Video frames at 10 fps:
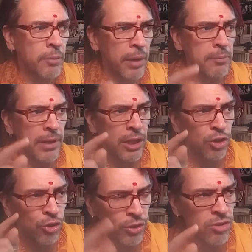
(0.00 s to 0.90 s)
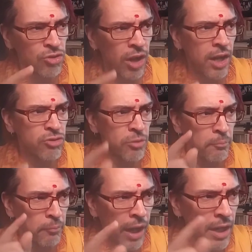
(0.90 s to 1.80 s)
by being
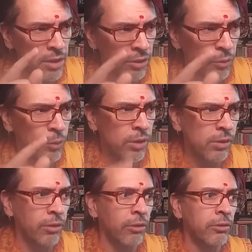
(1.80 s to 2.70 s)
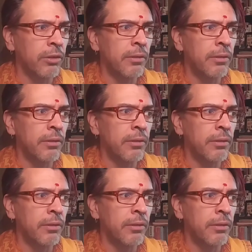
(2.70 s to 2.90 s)
criticized by the world.